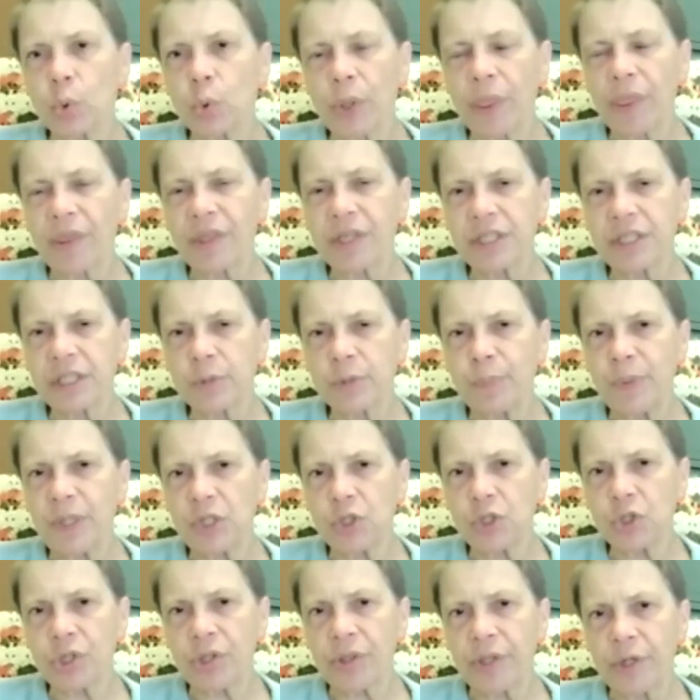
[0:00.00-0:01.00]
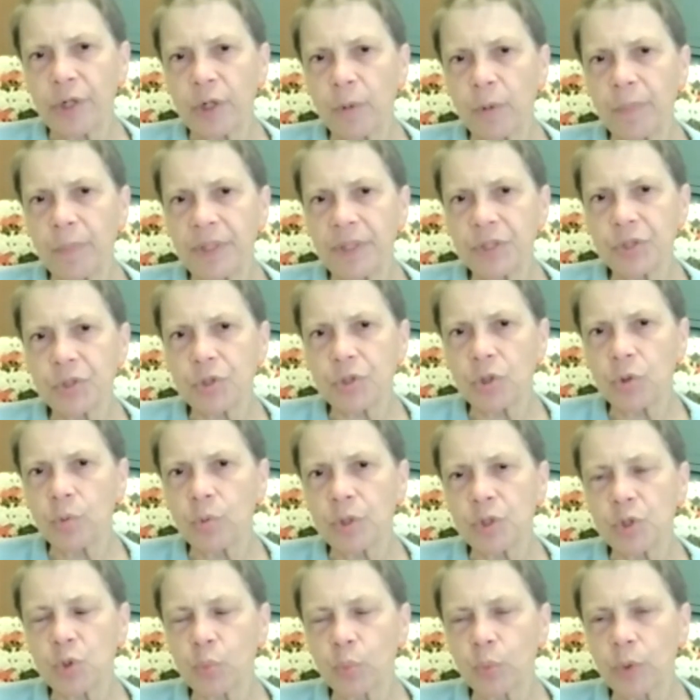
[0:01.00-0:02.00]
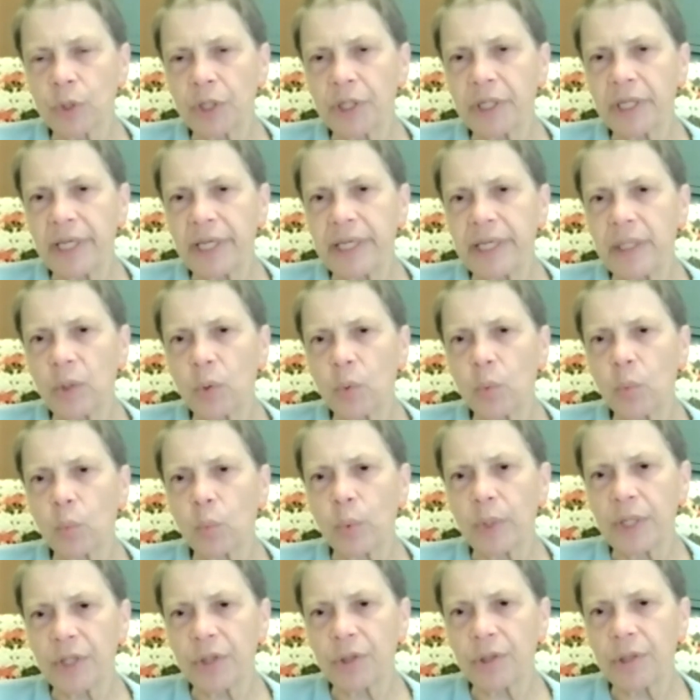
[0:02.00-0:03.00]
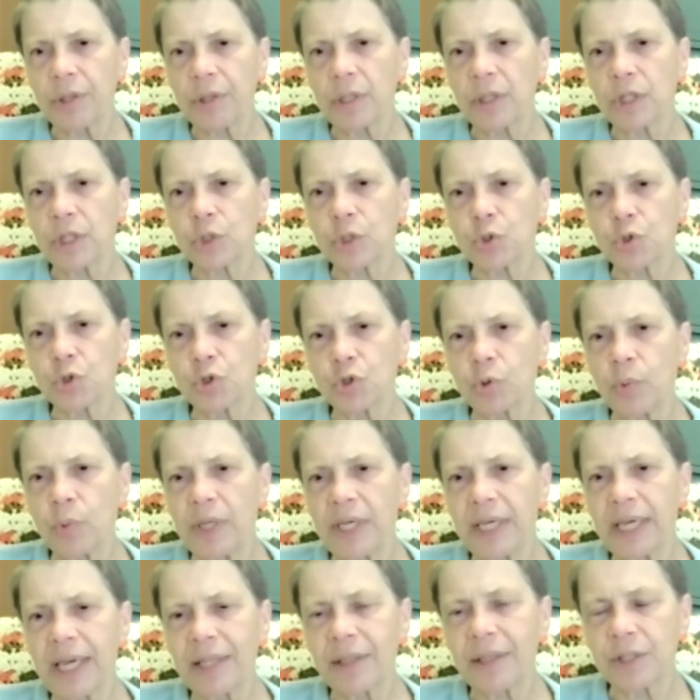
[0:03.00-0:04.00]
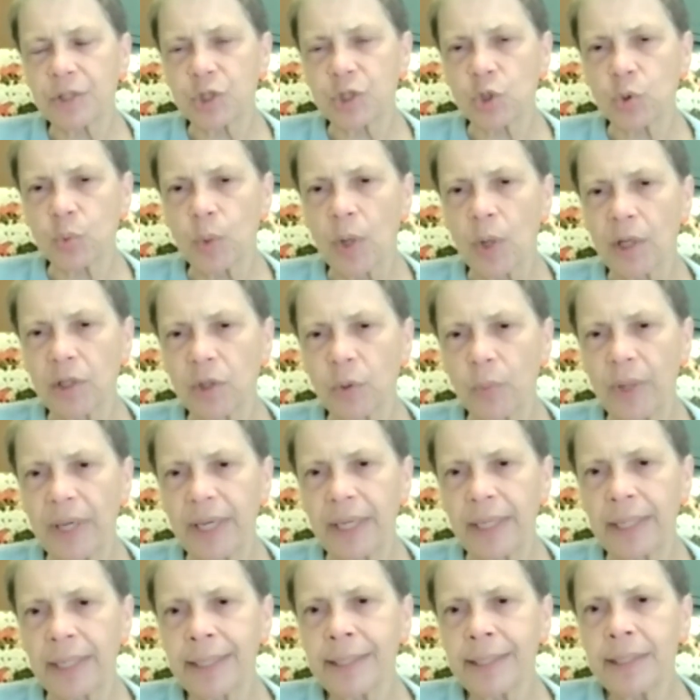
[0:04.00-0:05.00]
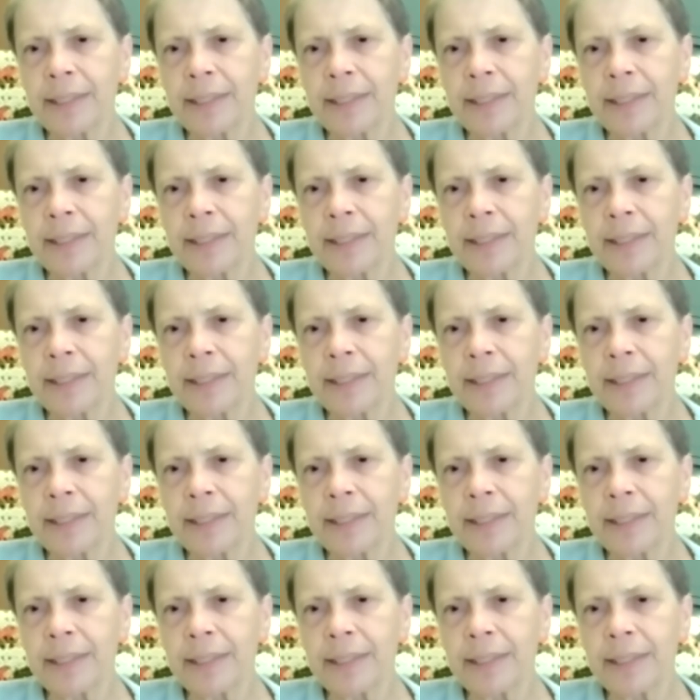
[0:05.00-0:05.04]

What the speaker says: or the speech therapist who is working with the chewing and the swallowing